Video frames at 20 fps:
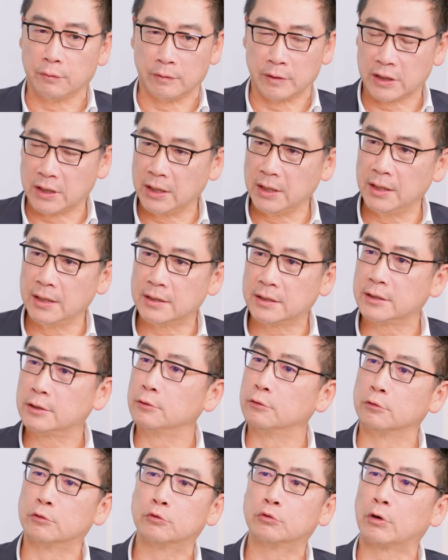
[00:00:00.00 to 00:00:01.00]
your
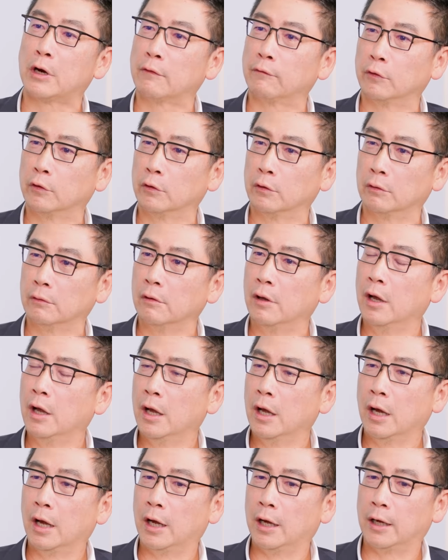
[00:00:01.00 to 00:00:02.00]
kids, you travel
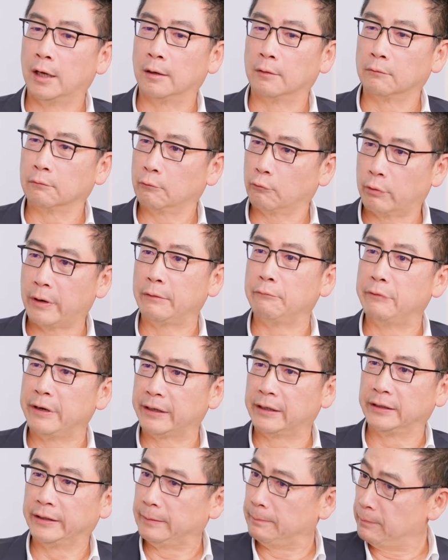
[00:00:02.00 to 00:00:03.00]
quite
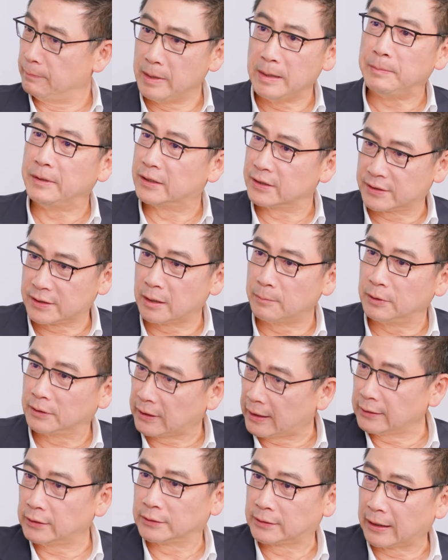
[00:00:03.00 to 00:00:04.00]
regularly, maybe the summer
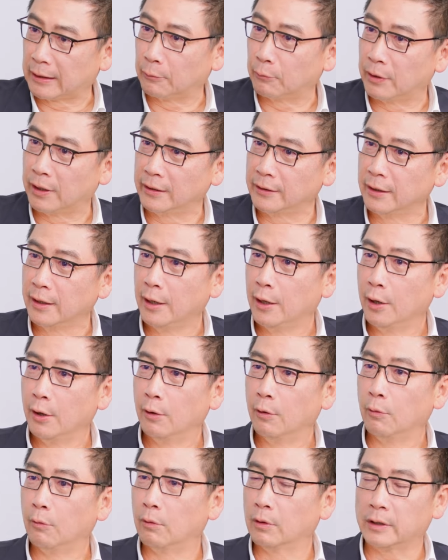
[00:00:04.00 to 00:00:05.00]
tied to Taiwan. Mm-hmm.
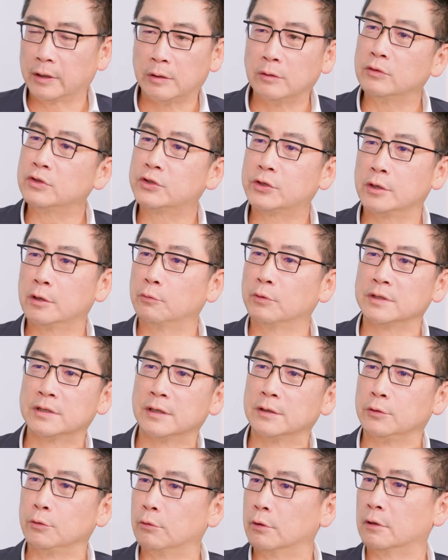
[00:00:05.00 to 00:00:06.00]
Can you share with
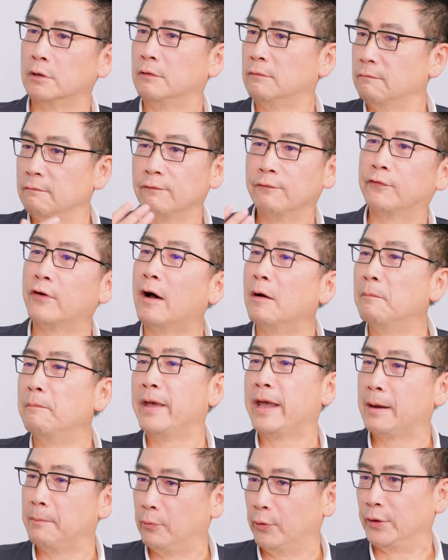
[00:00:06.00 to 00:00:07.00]
us your fond
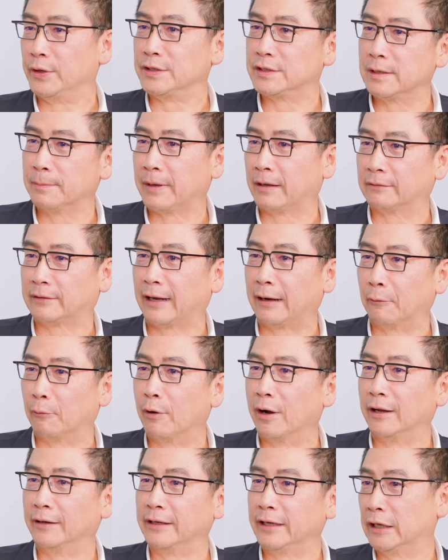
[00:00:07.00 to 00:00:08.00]
memories about
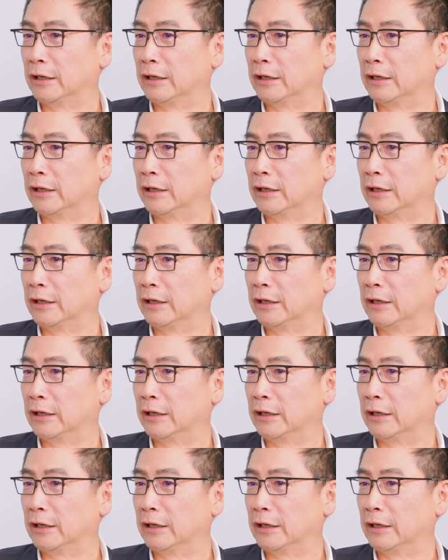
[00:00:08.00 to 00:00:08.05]
Taiwan